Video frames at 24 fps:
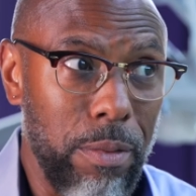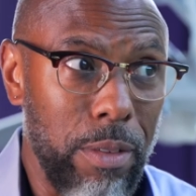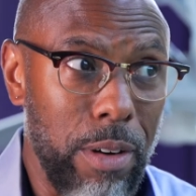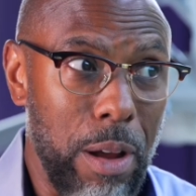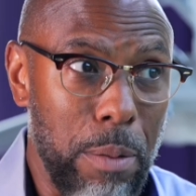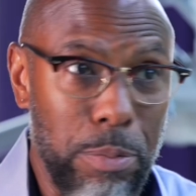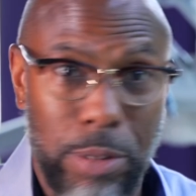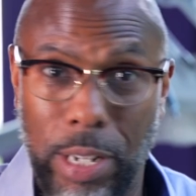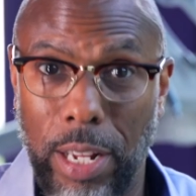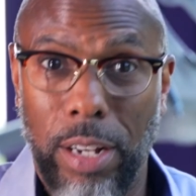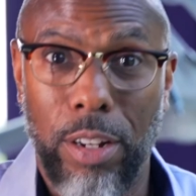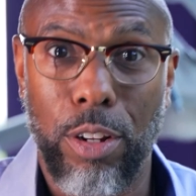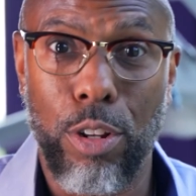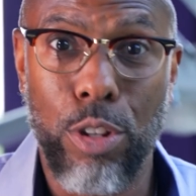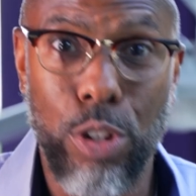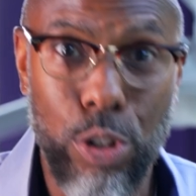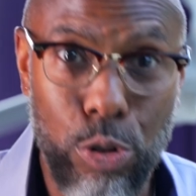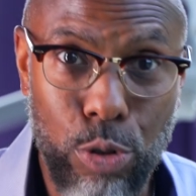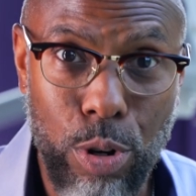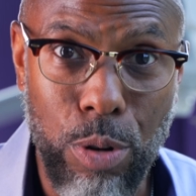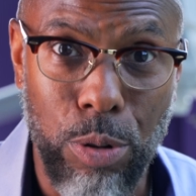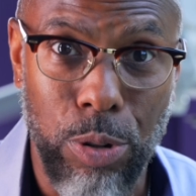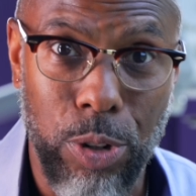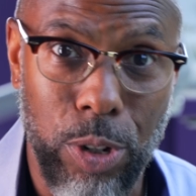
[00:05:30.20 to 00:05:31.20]
I'm telling you the
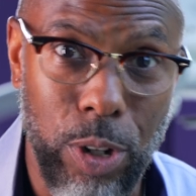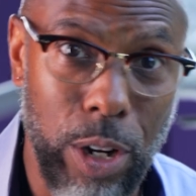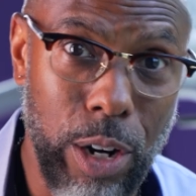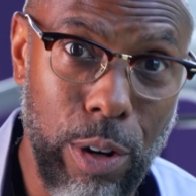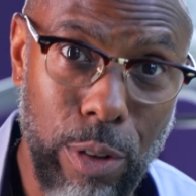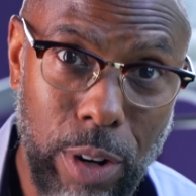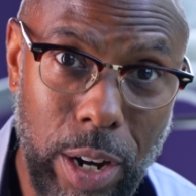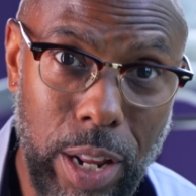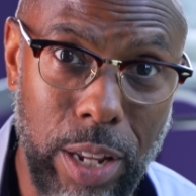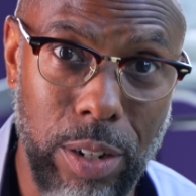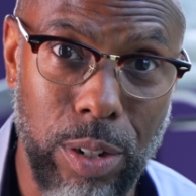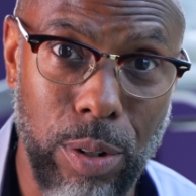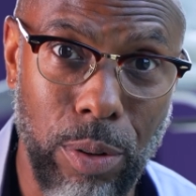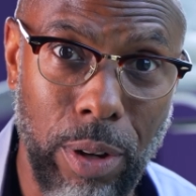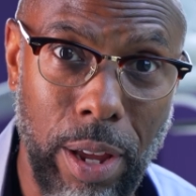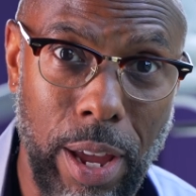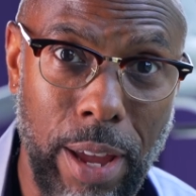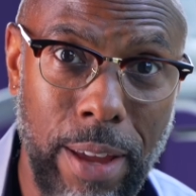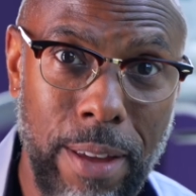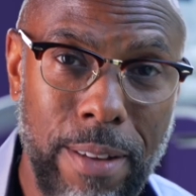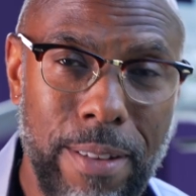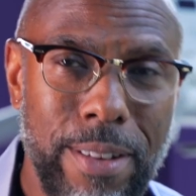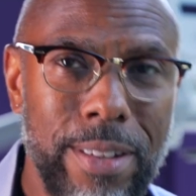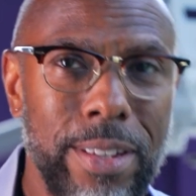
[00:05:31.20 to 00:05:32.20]
truth, so here it is,
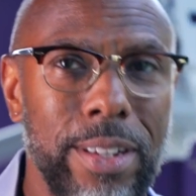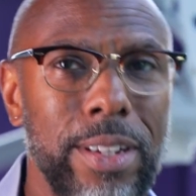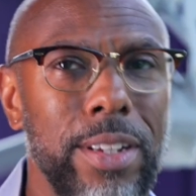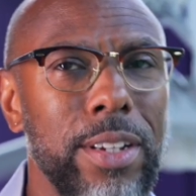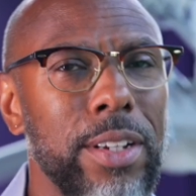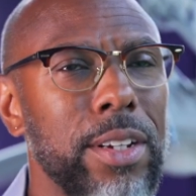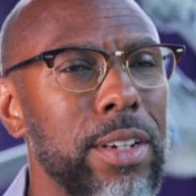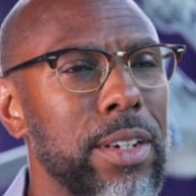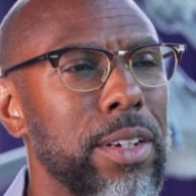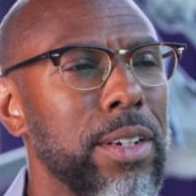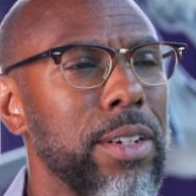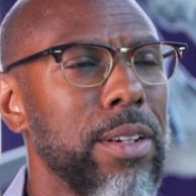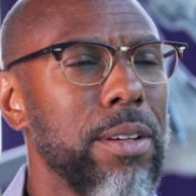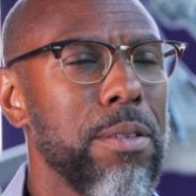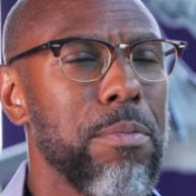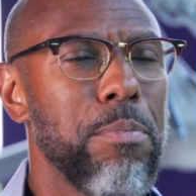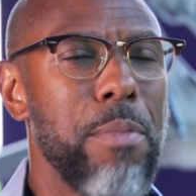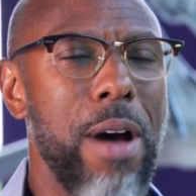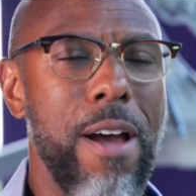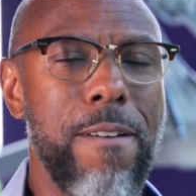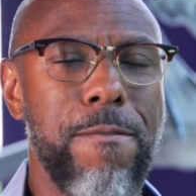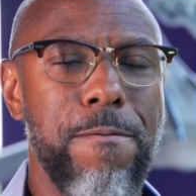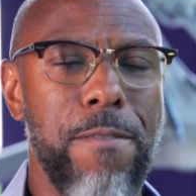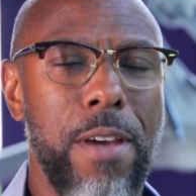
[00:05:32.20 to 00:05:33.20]
okay?
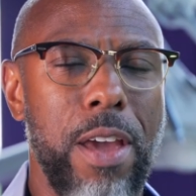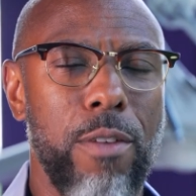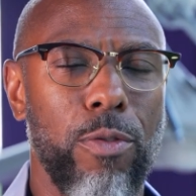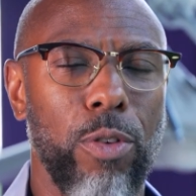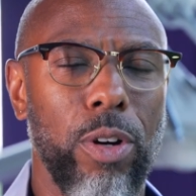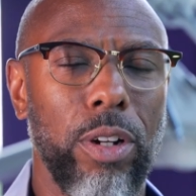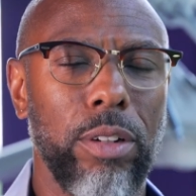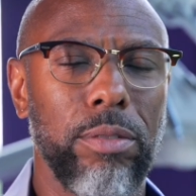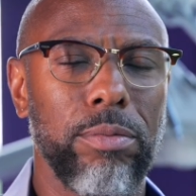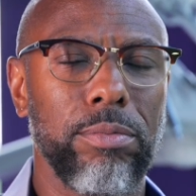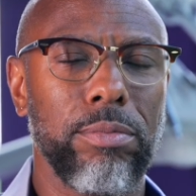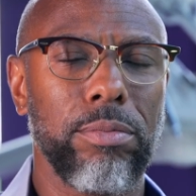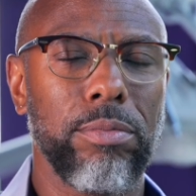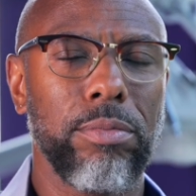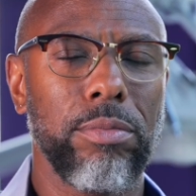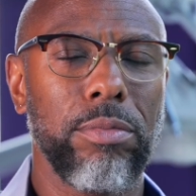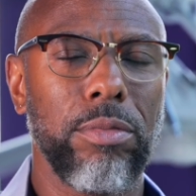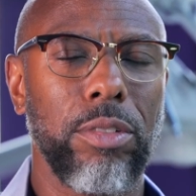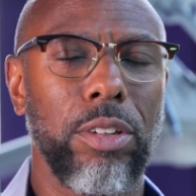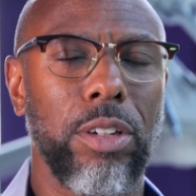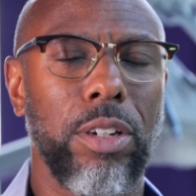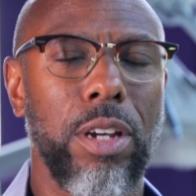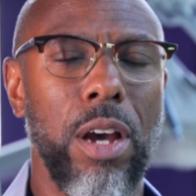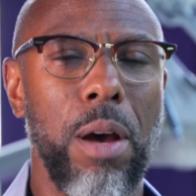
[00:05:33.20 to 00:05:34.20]
My favorite,
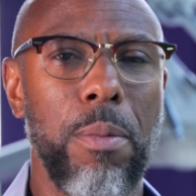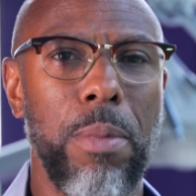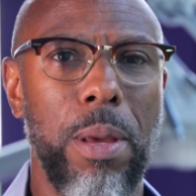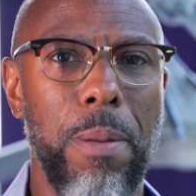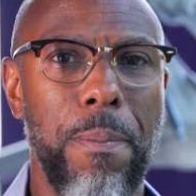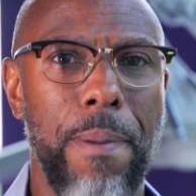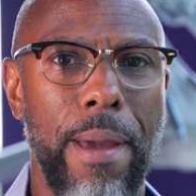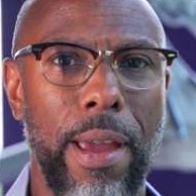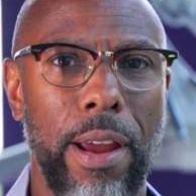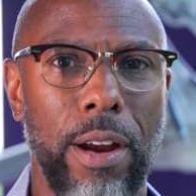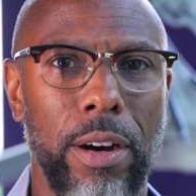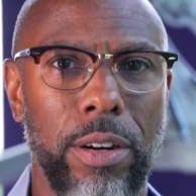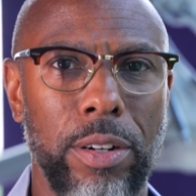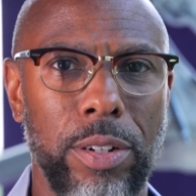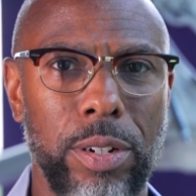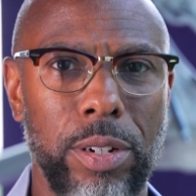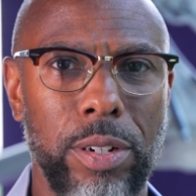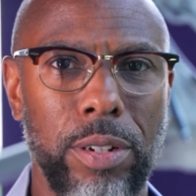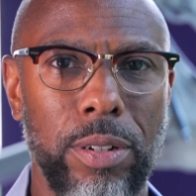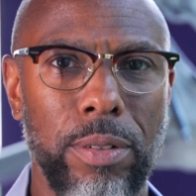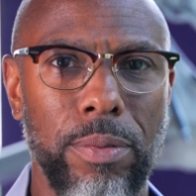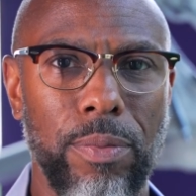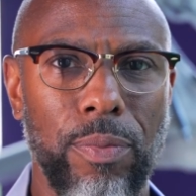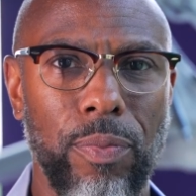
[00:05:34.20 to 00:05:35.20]
gummy
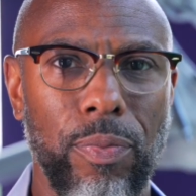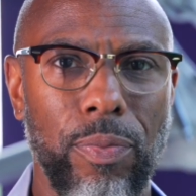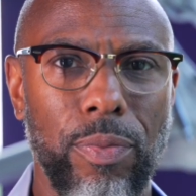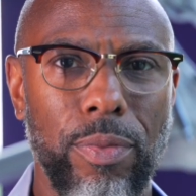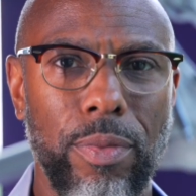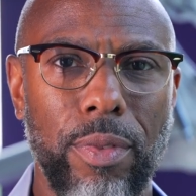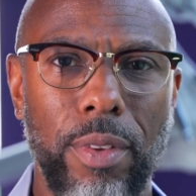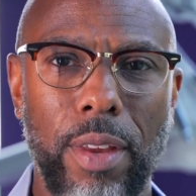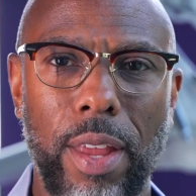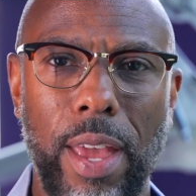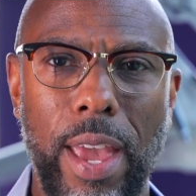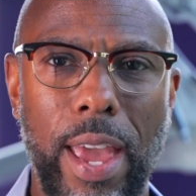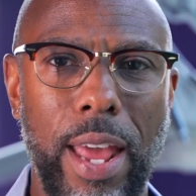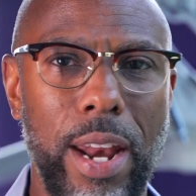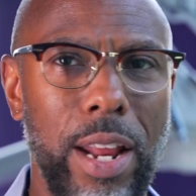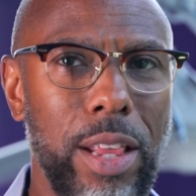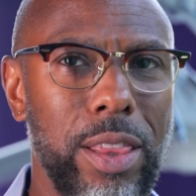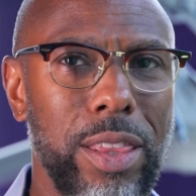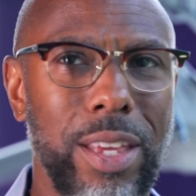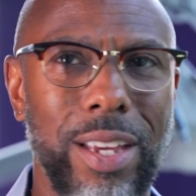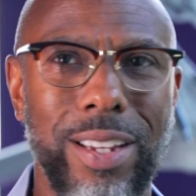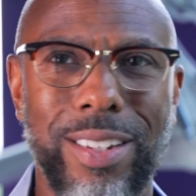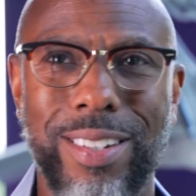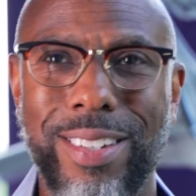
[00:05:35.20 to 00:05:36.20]
bears.
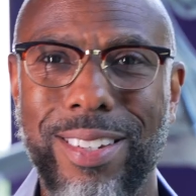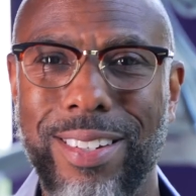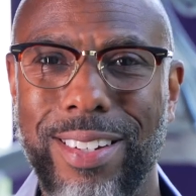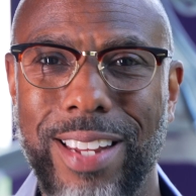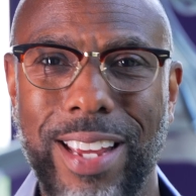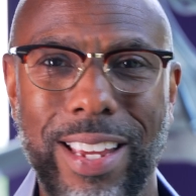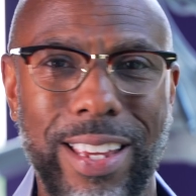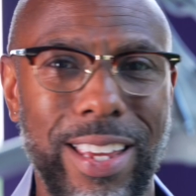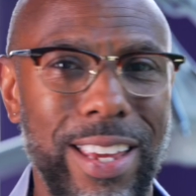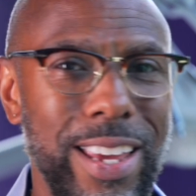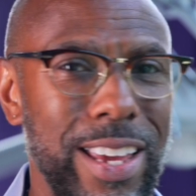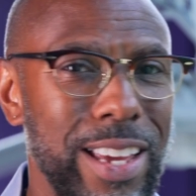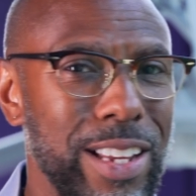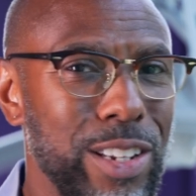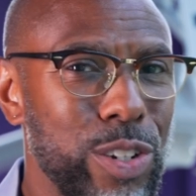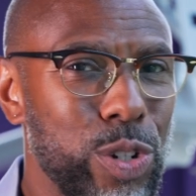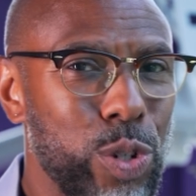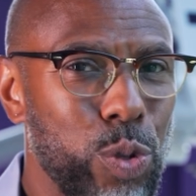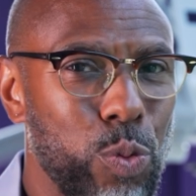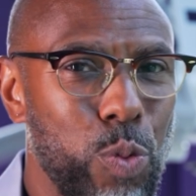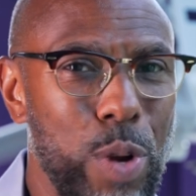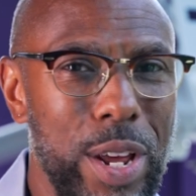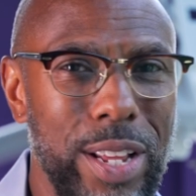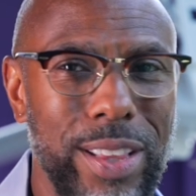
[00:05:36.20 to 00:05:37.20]
Anything sticky and
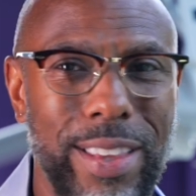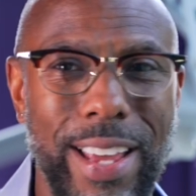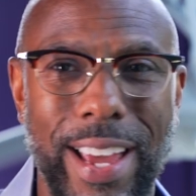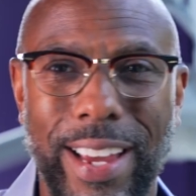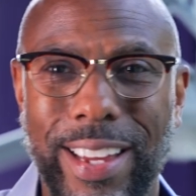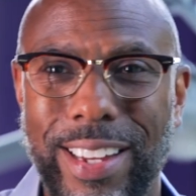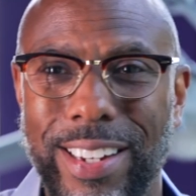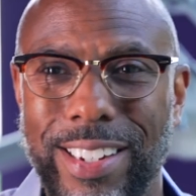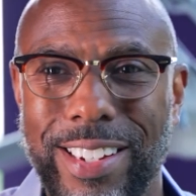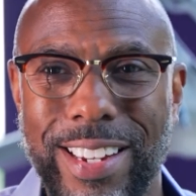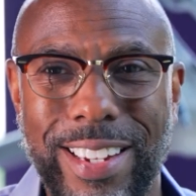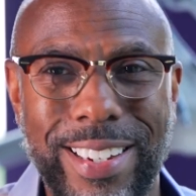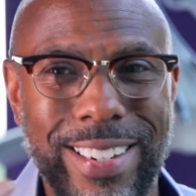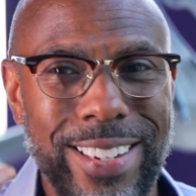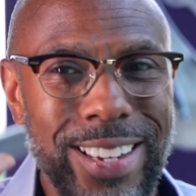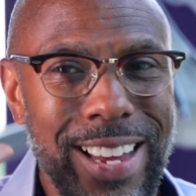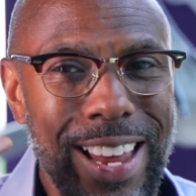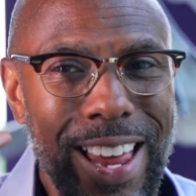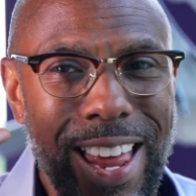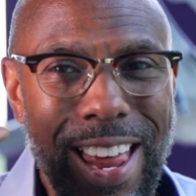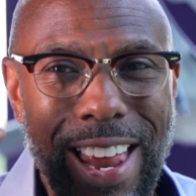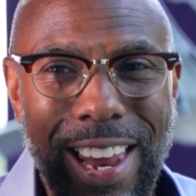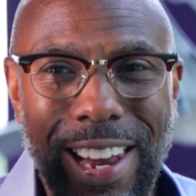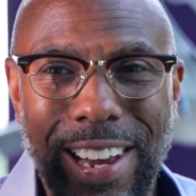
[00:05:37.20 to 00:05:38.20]
sweet that can just
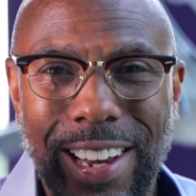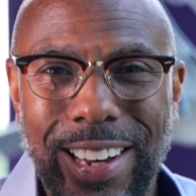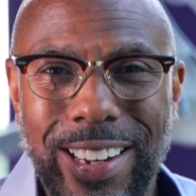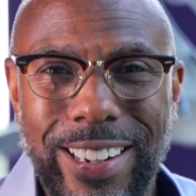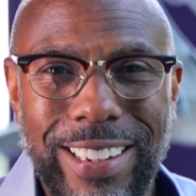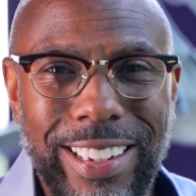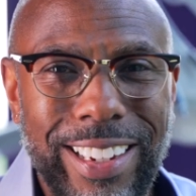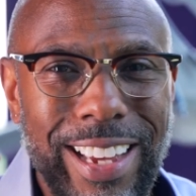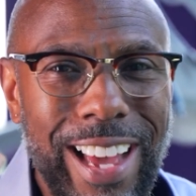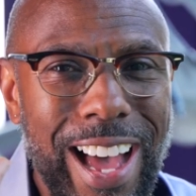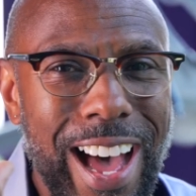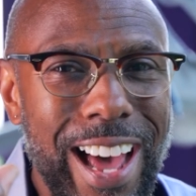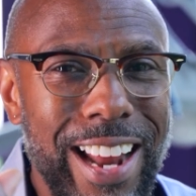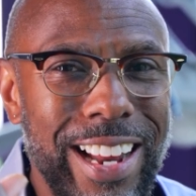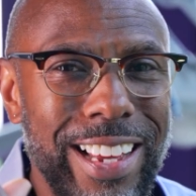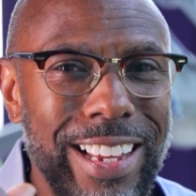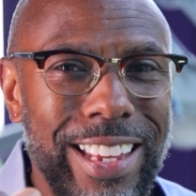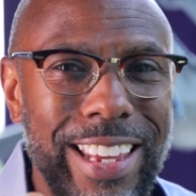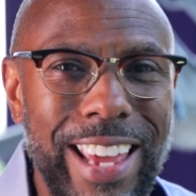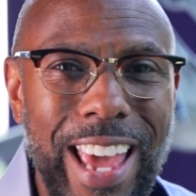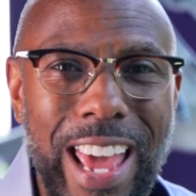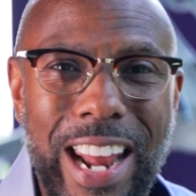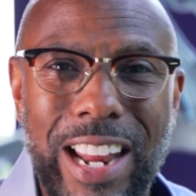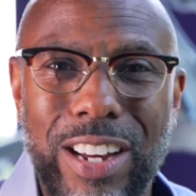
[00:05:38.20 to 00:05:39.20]
kind
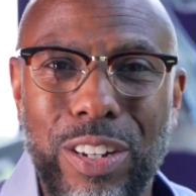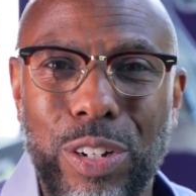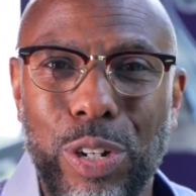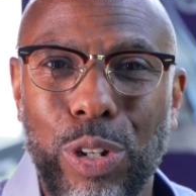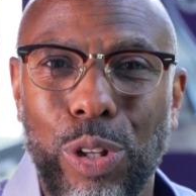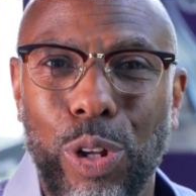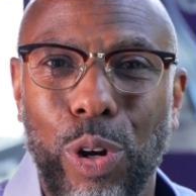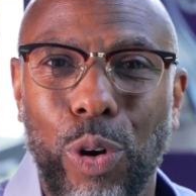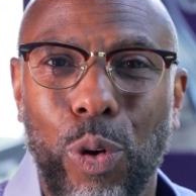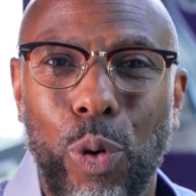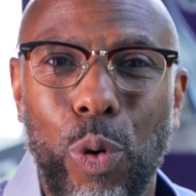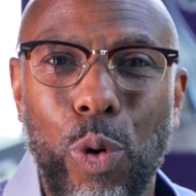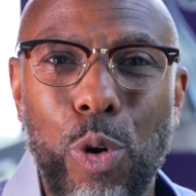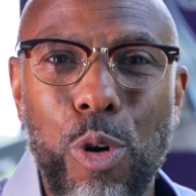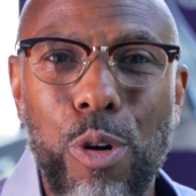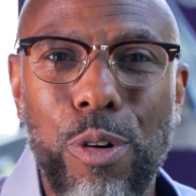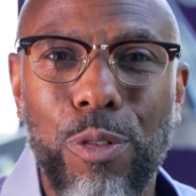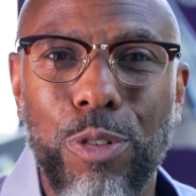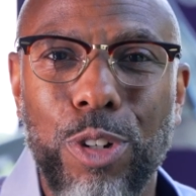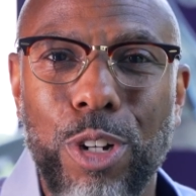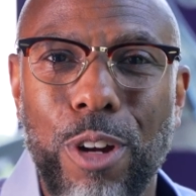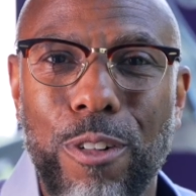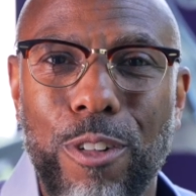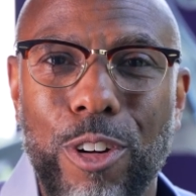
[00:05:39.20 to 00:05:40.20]
of get into the
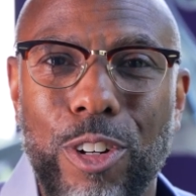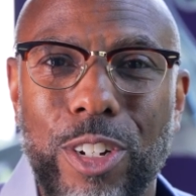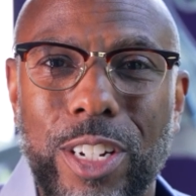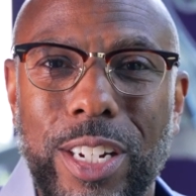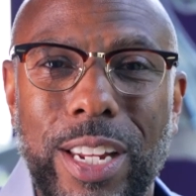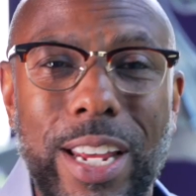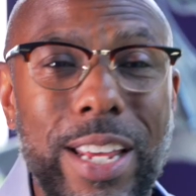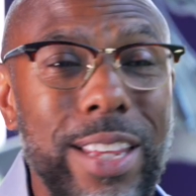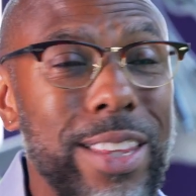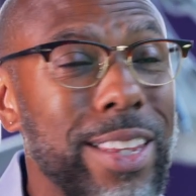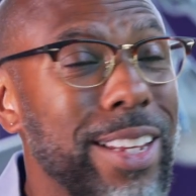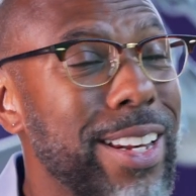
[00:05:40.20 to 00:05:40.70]
grooves of your teeth